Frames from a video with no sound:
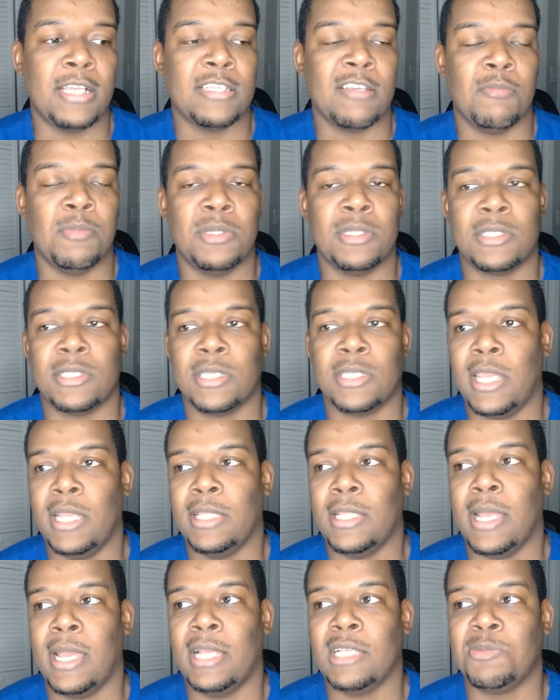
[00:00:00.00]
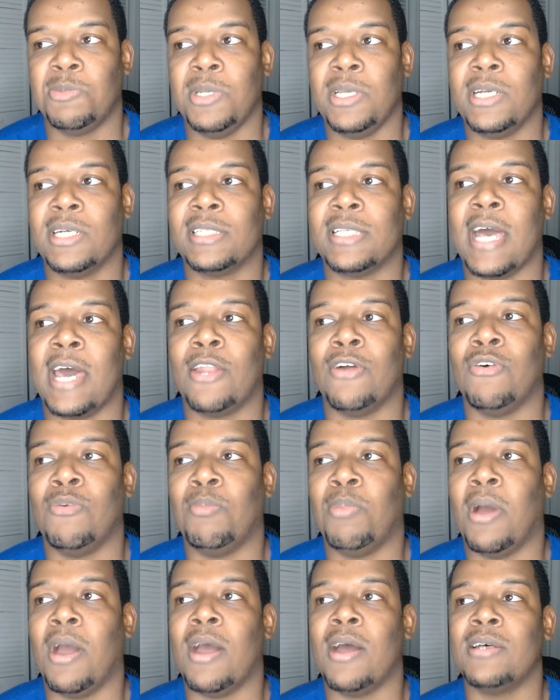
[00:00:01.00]
have been saying that it's because I don't
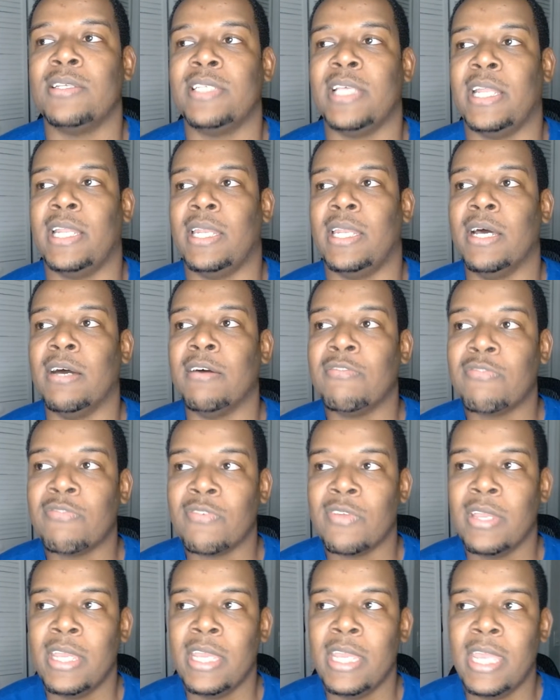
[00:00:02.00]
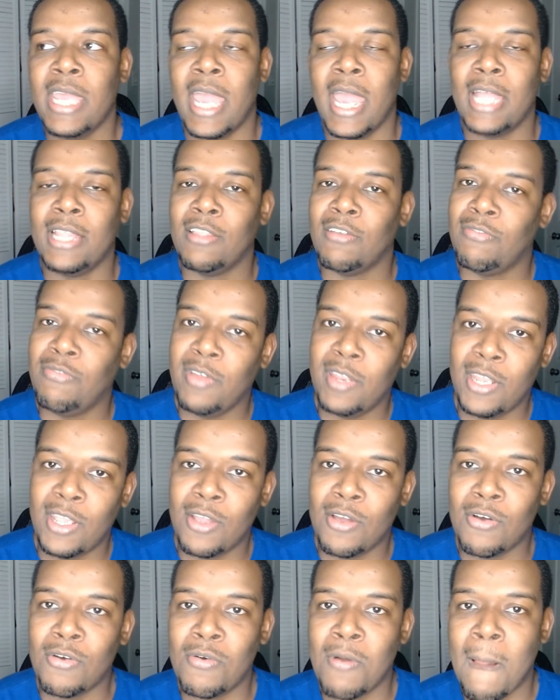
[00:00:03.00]
pause enough in the
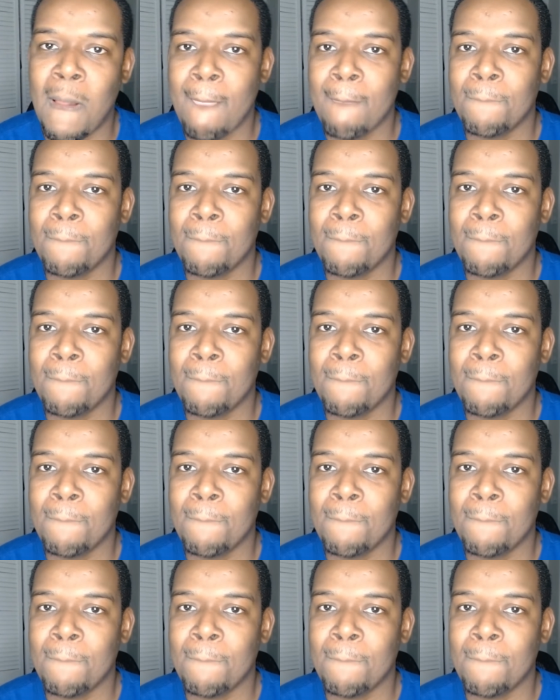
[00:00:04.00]
video,